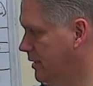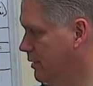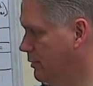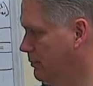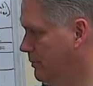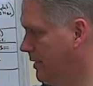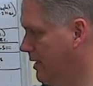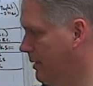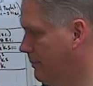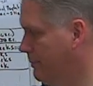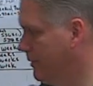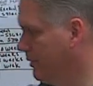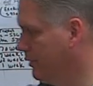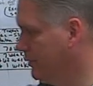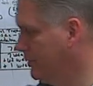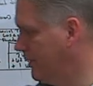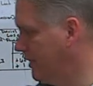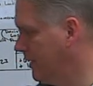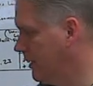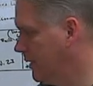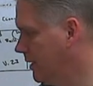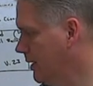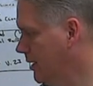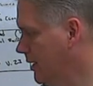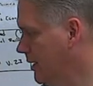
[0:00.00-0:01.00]
There'll be a
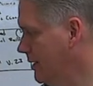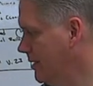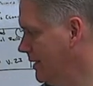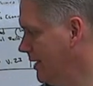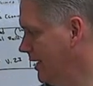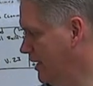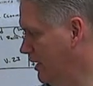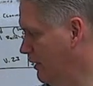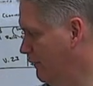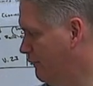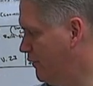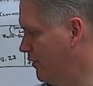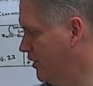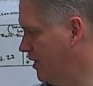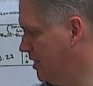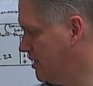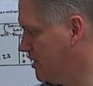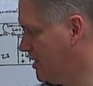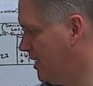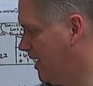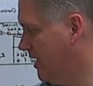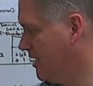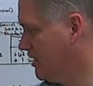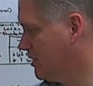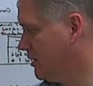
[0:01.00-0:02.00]
building, an infinite
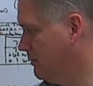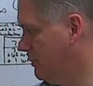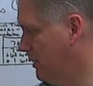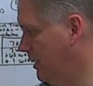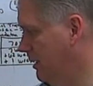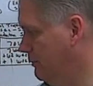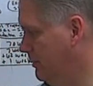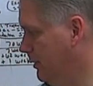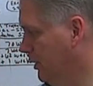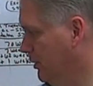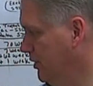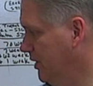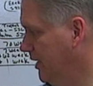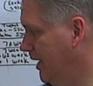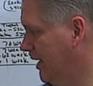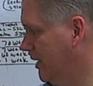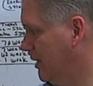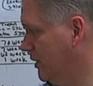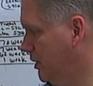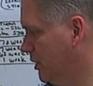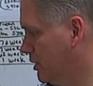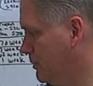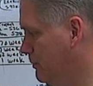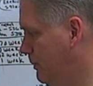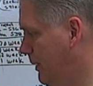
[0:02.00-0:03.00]
tents. There'll be a building and
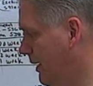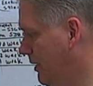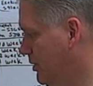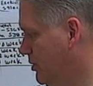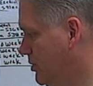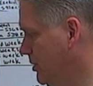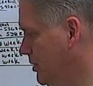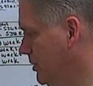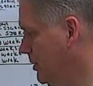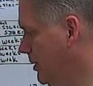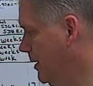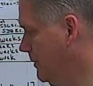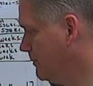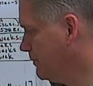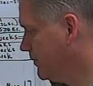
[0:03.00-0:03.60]
an expansion.